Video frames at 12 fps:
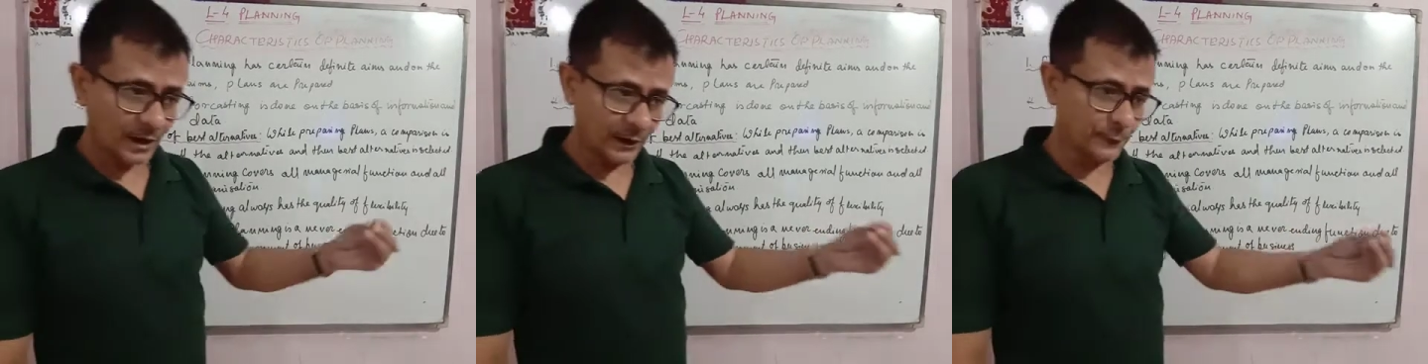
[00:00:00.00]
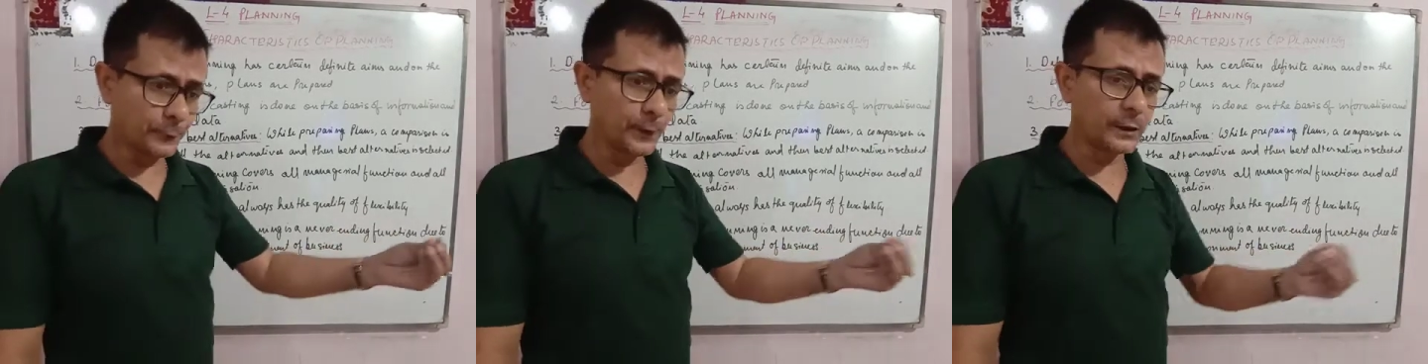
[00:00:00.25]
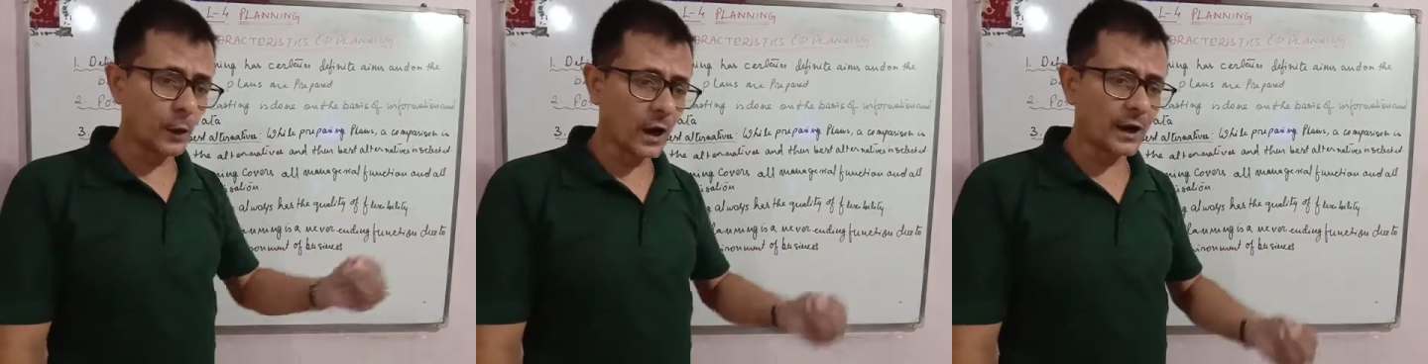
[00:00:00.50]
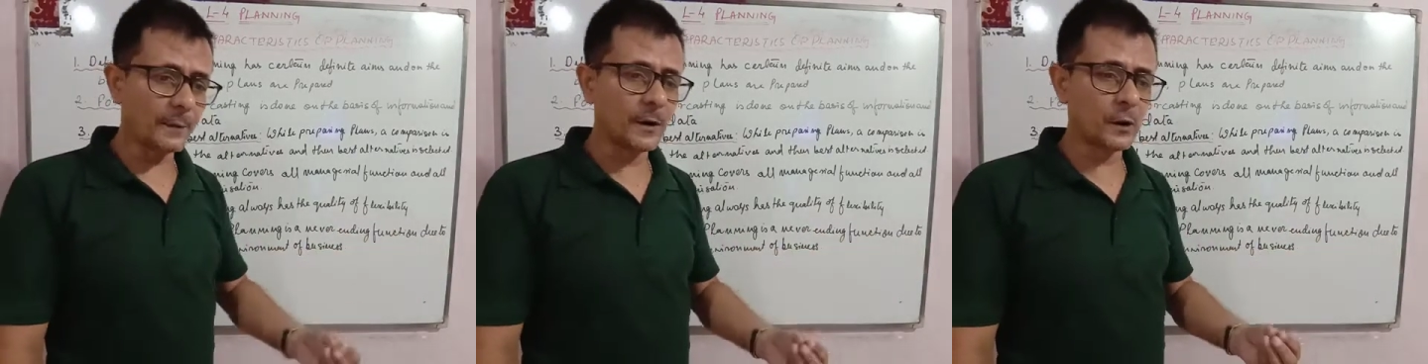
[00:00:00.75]
If we
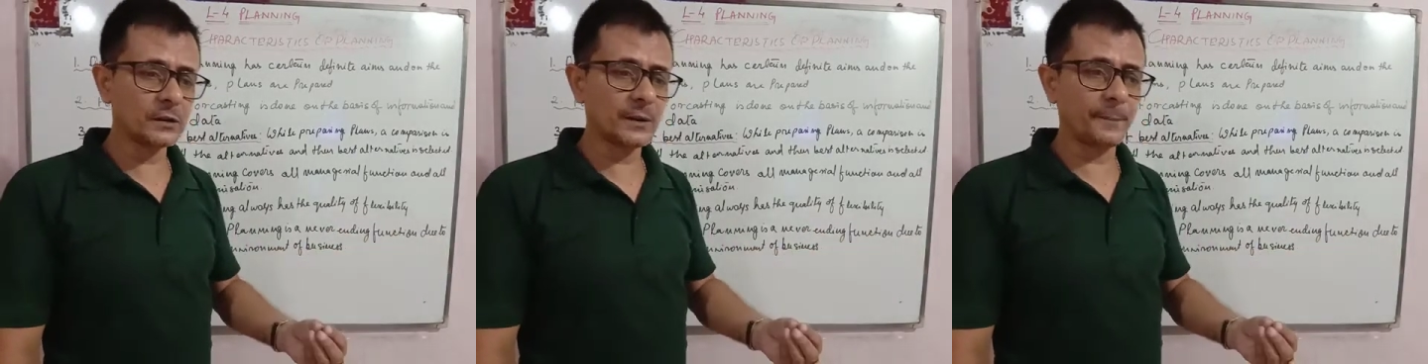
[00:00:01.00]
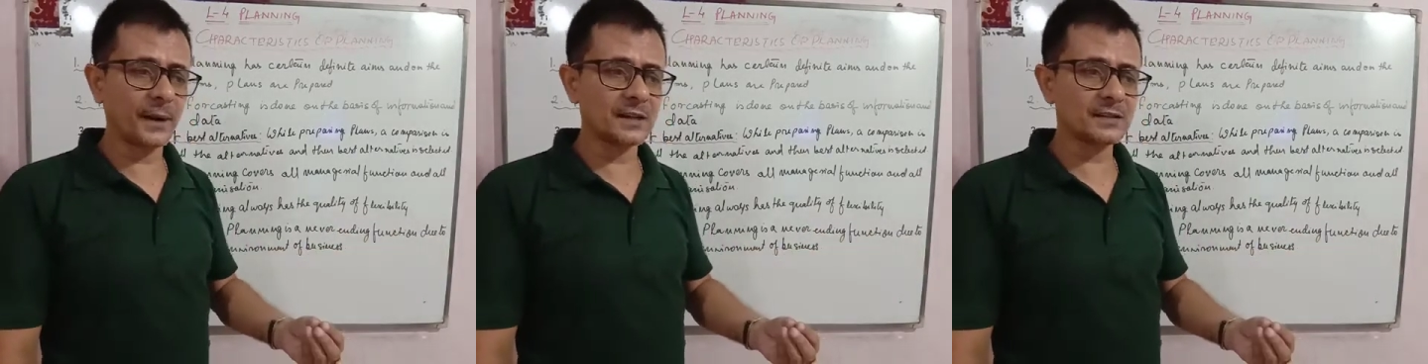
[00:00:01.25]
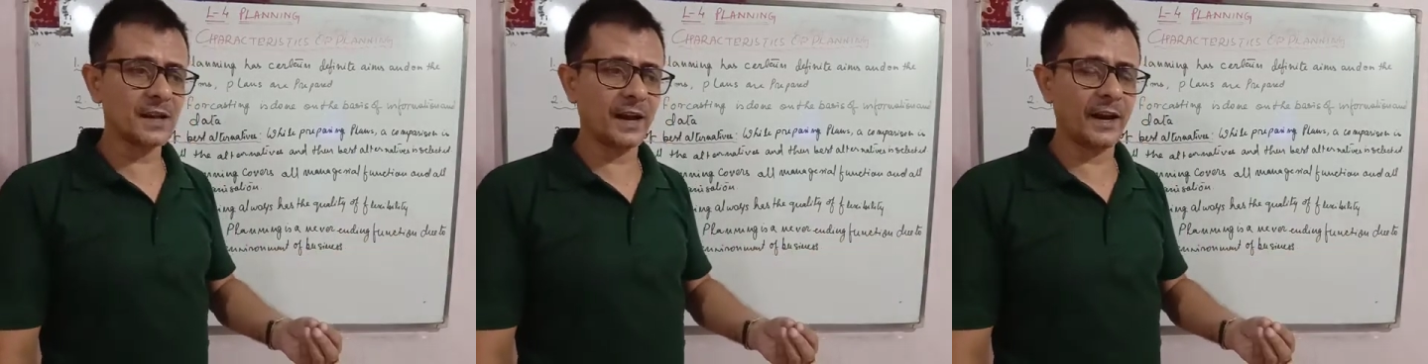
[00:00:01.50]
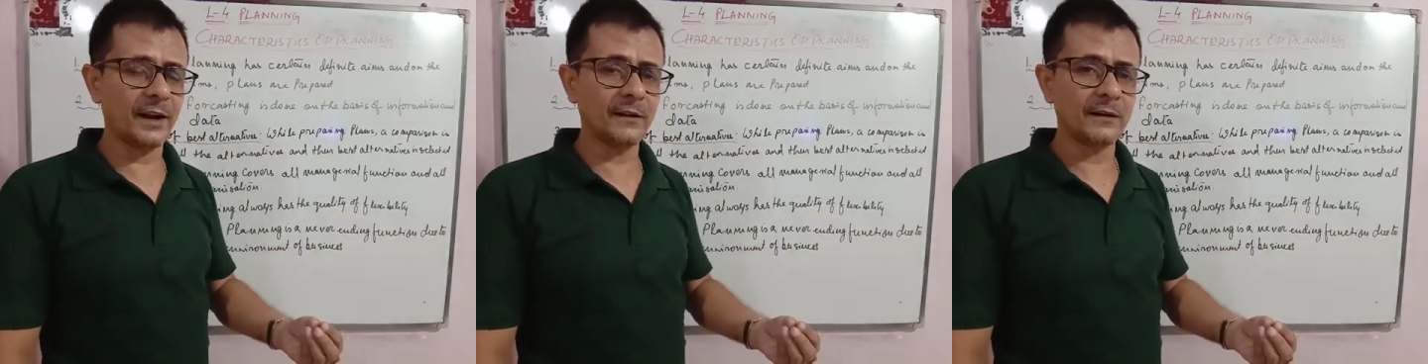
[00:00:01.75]
talk about the
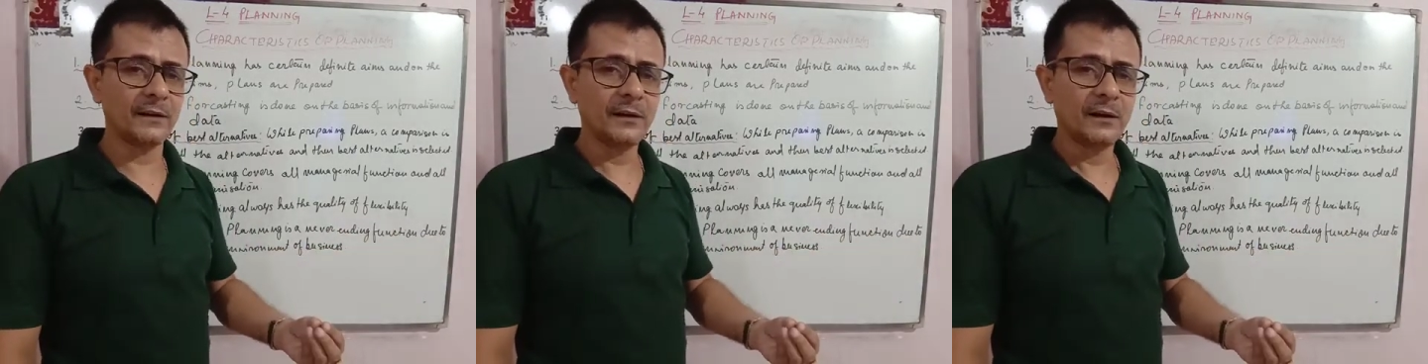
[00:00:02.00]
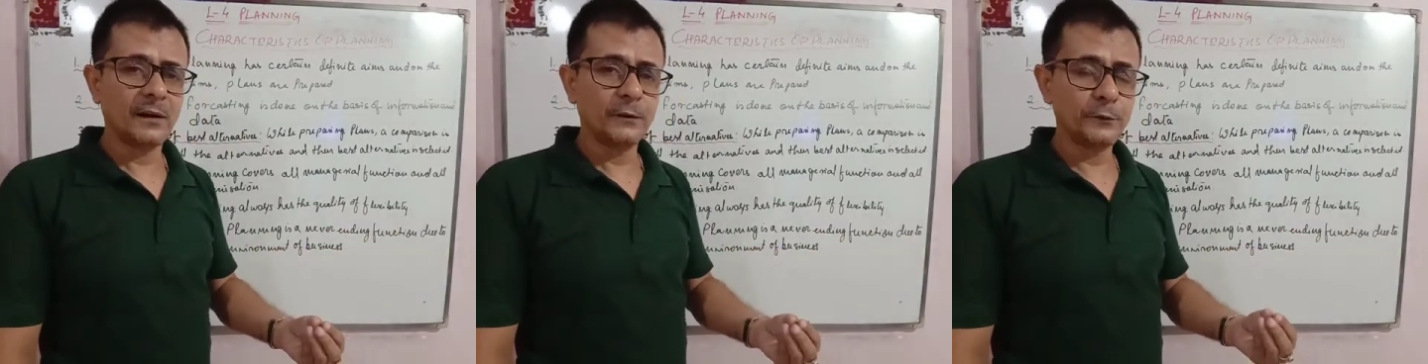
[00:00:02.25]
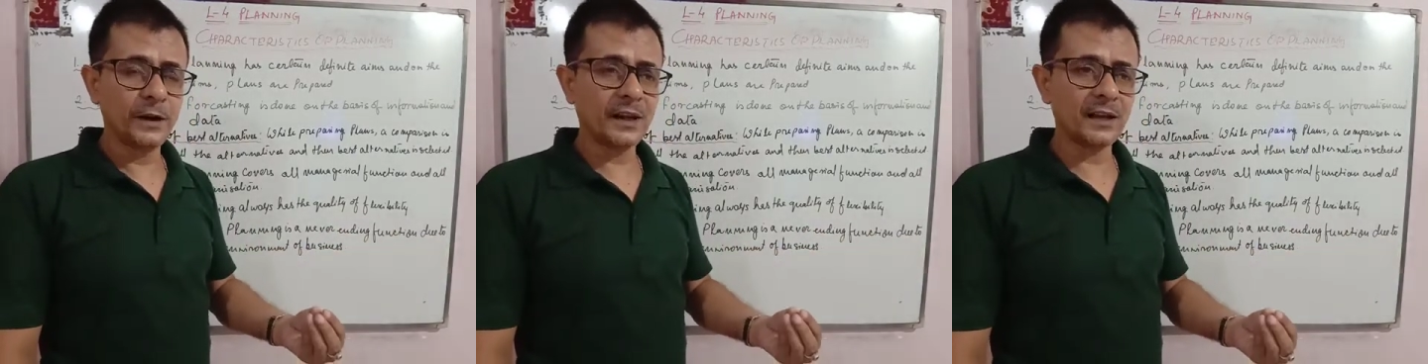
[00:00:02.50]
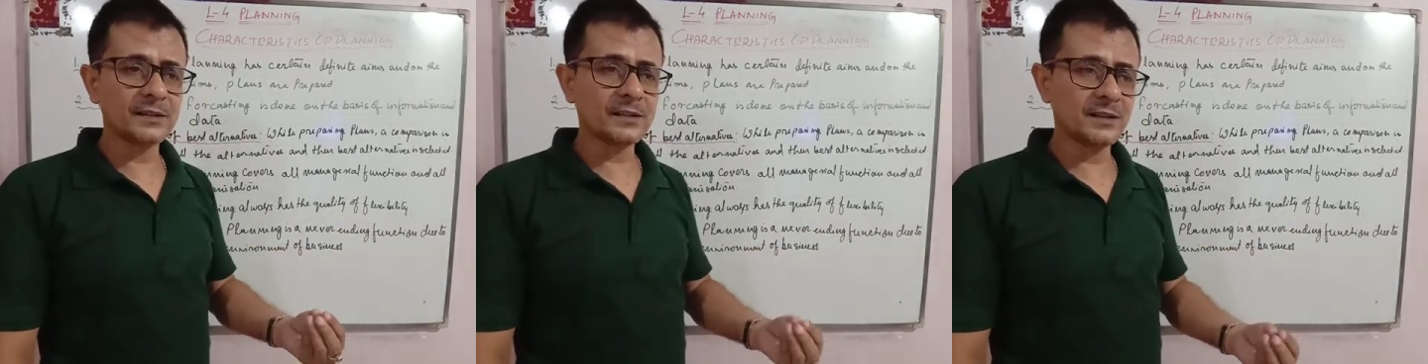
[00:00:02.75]
present, we
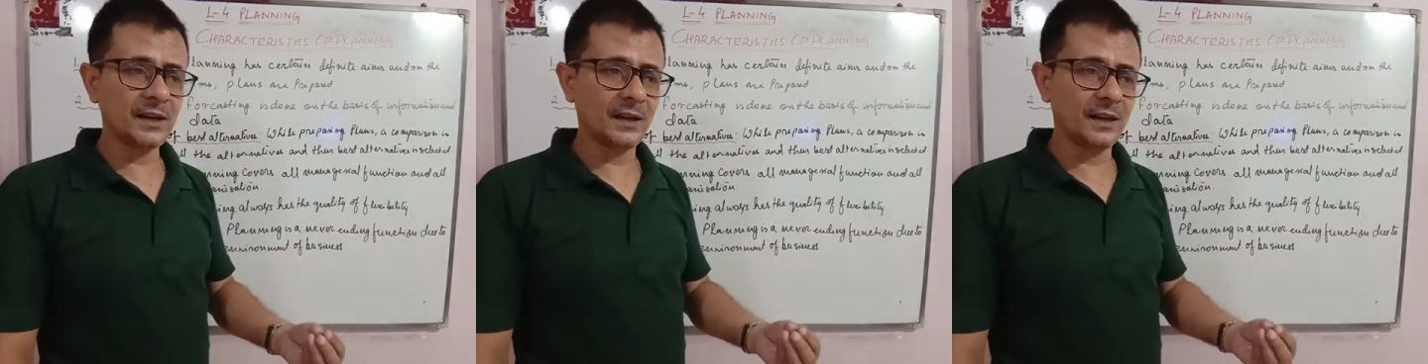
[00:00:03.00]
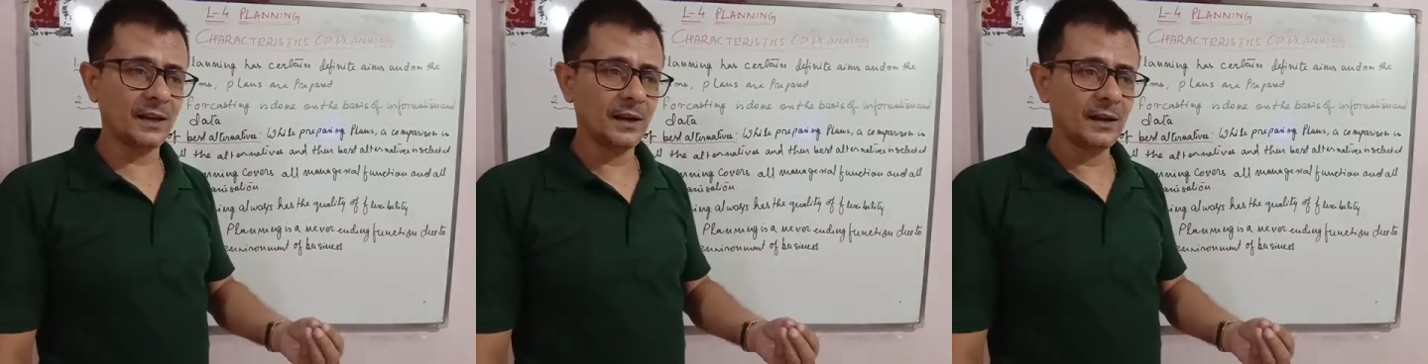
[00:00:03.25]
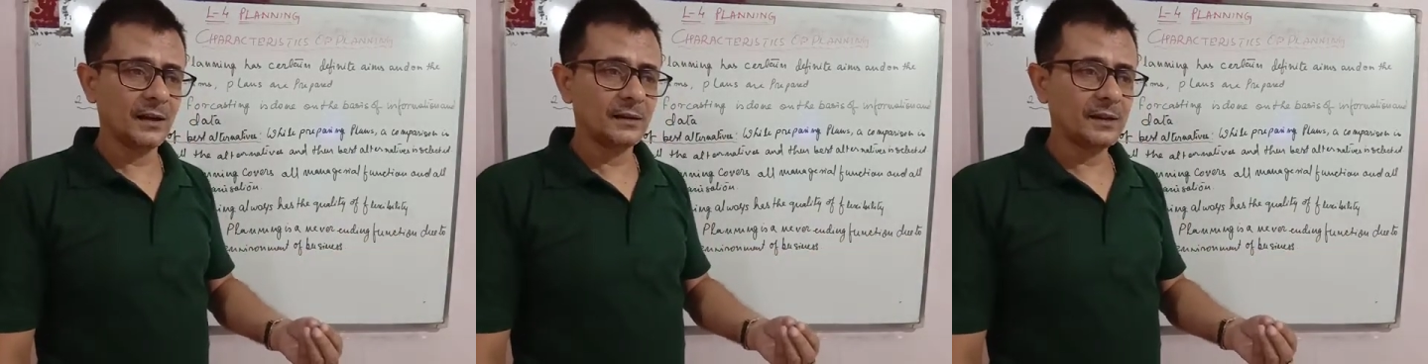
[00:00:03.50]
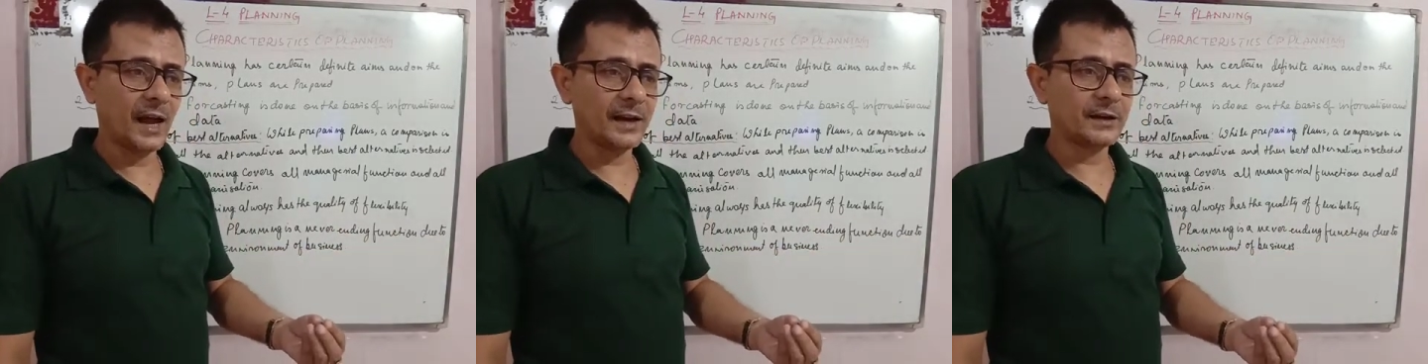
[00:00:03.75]
can see
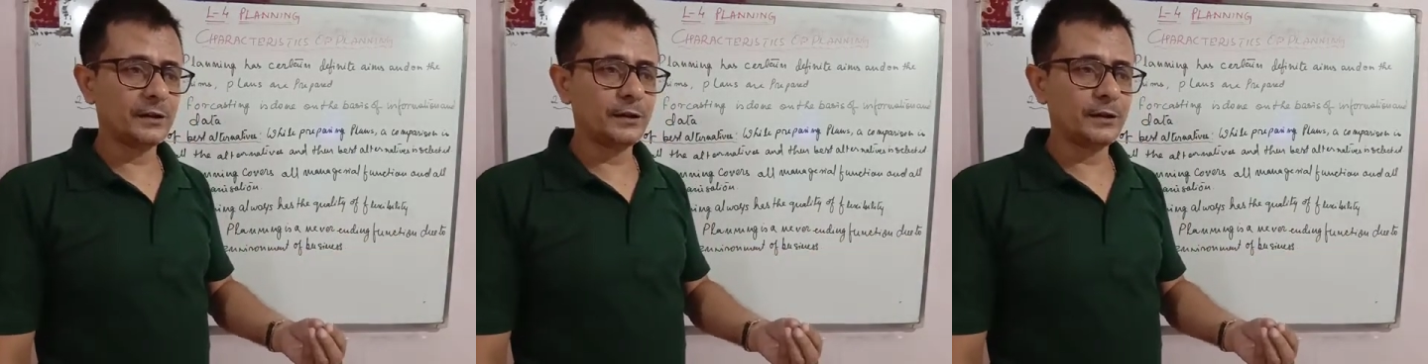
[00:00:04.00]
that